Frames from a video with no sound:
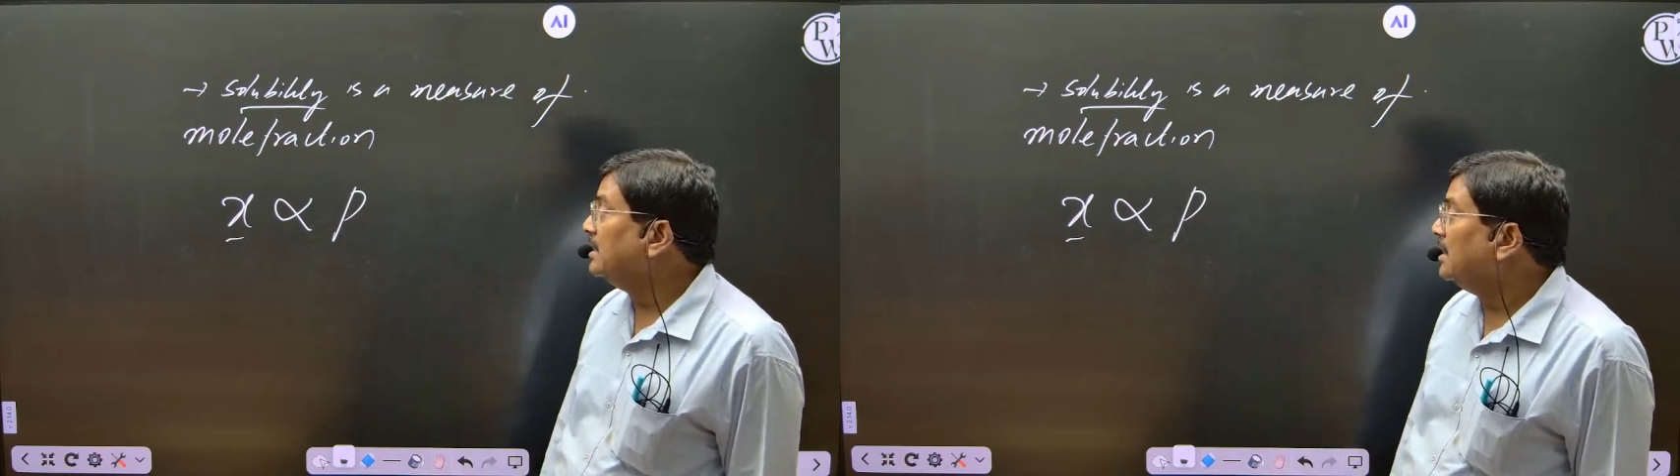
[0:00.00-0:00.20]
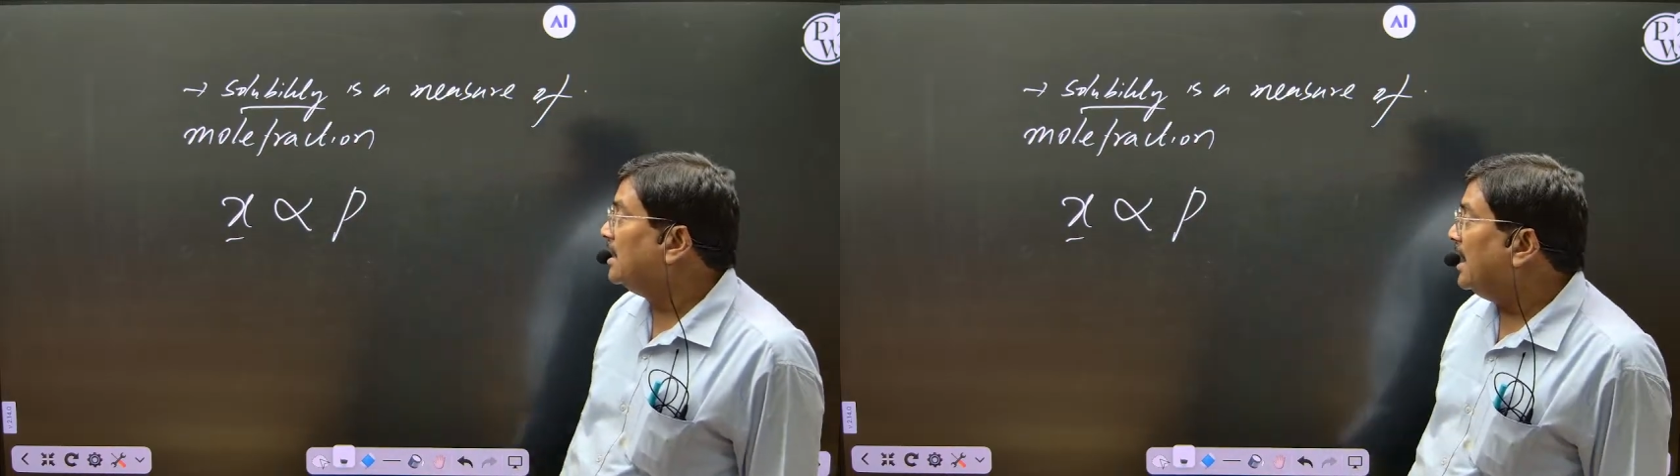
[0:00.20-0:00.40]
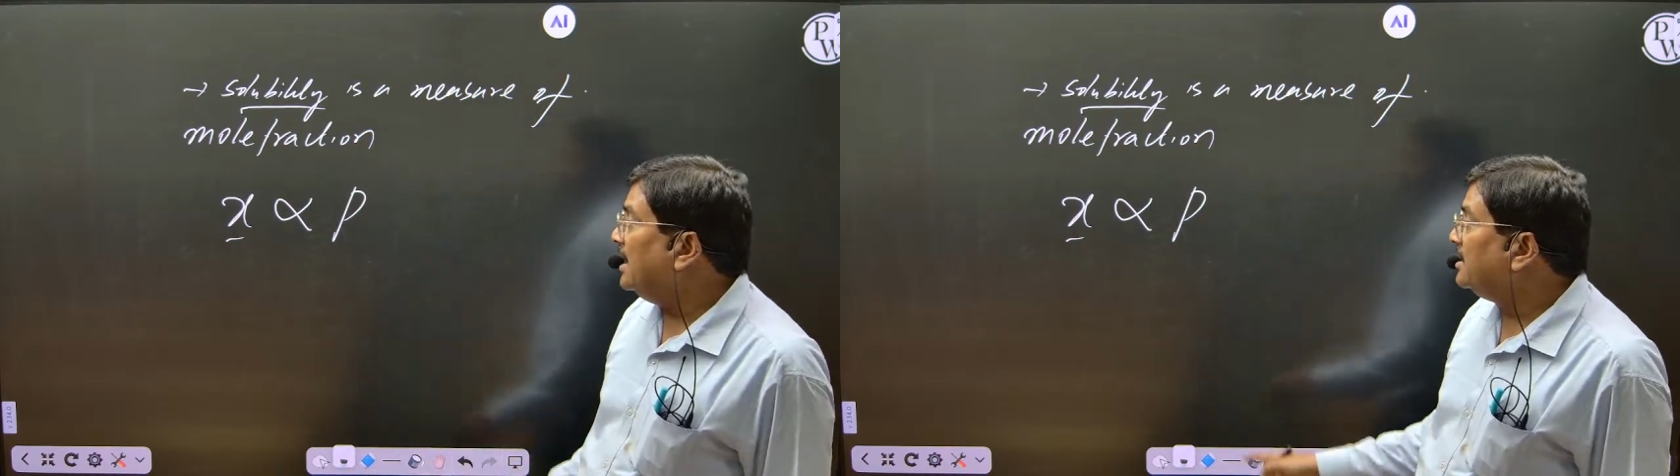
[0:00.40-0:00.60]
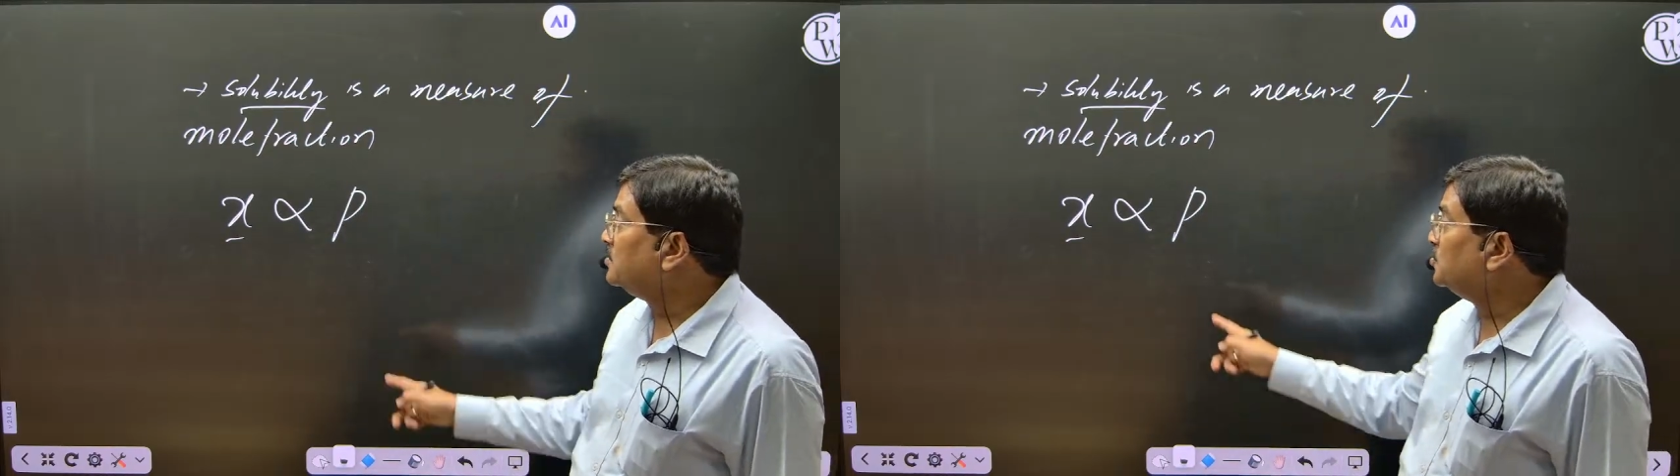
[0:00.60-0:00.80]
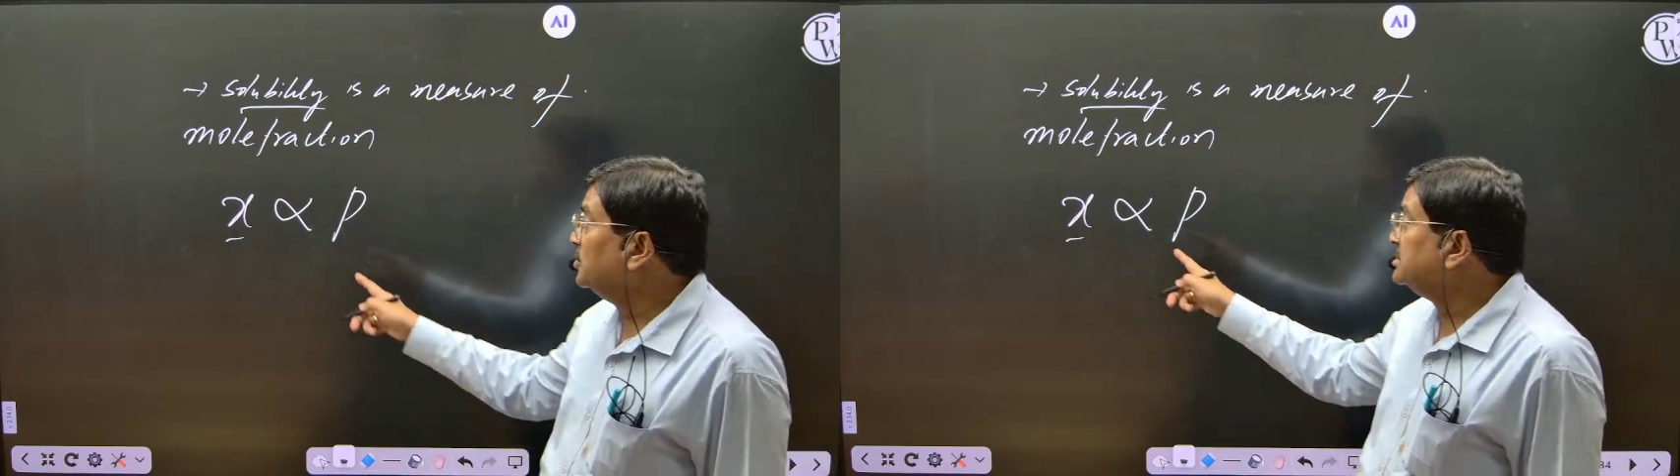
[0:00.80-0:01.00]
And
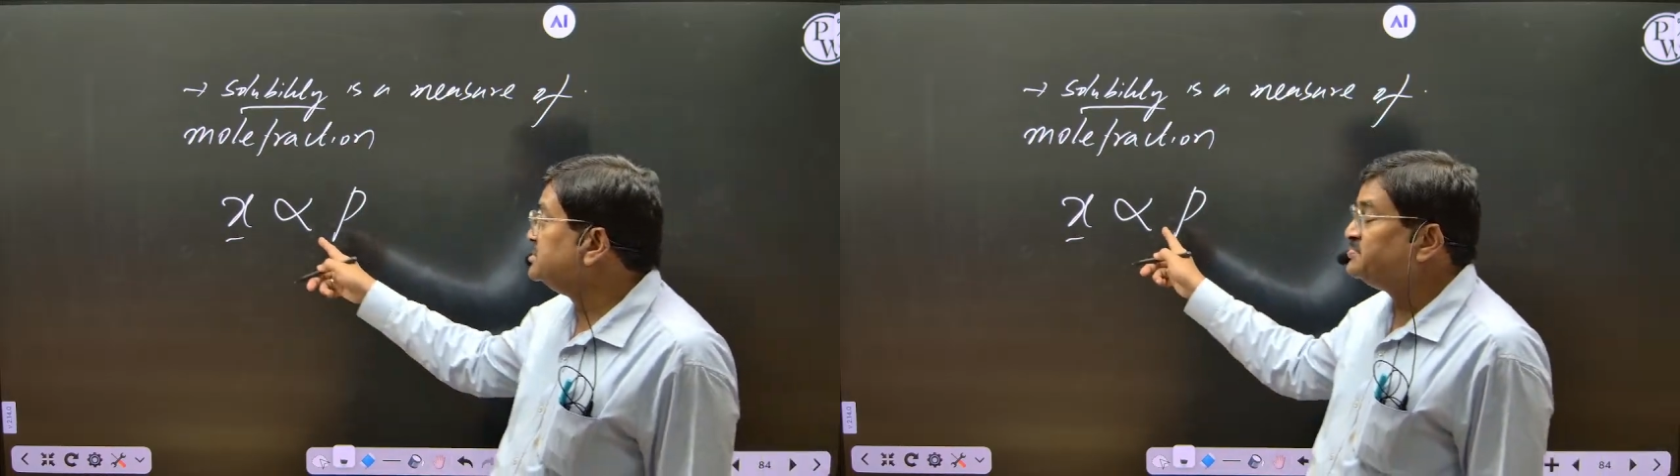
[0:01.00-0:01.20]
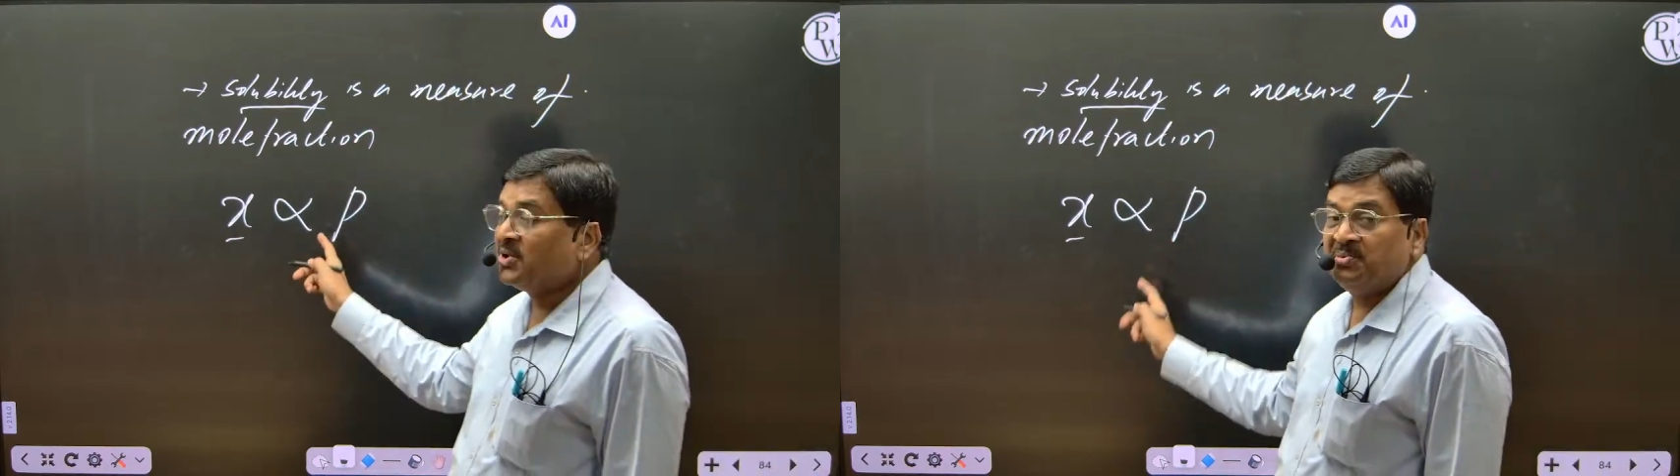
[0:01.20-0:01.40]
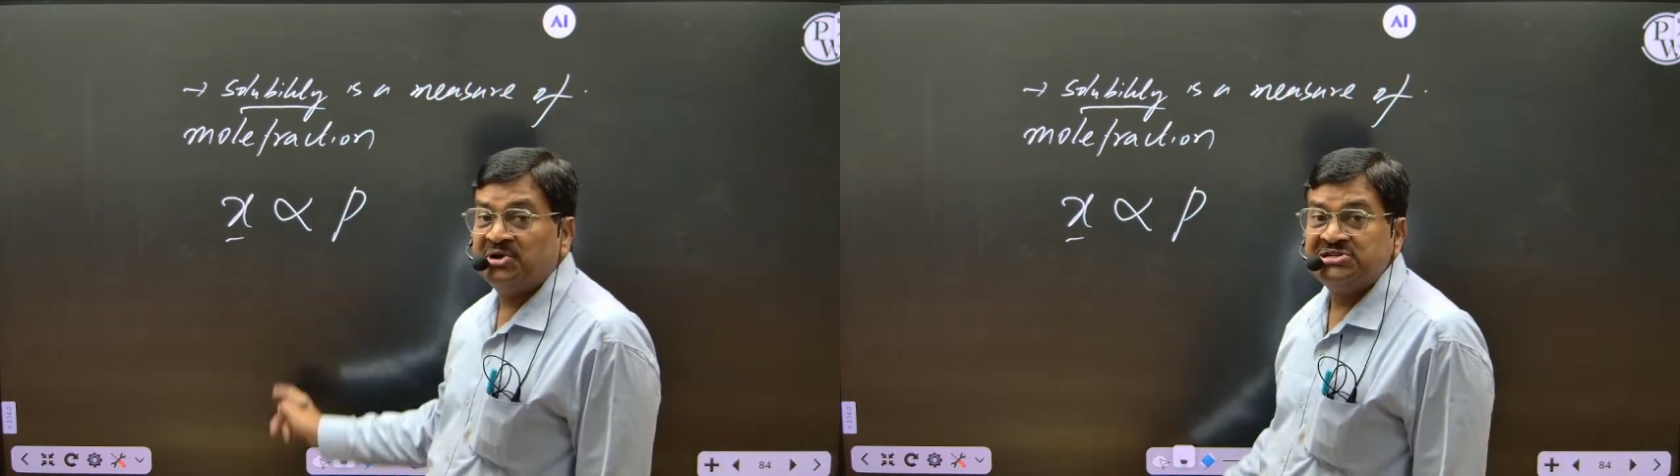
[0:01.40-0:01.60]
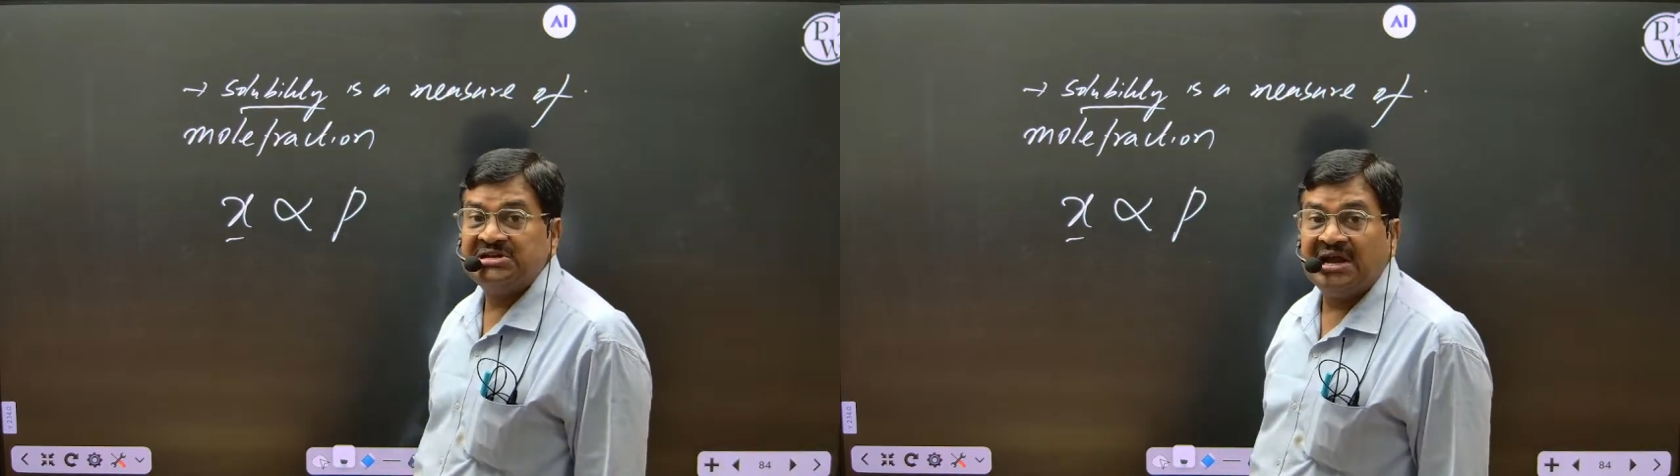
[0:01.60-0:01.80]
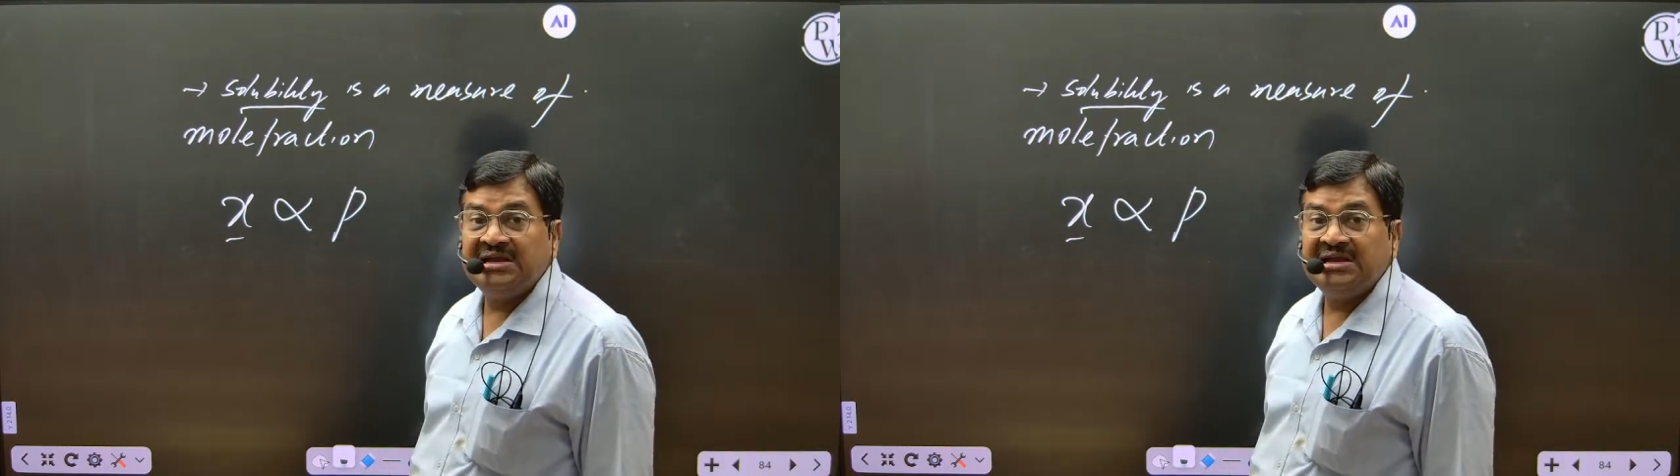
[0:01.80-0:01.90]
removing this proportionality,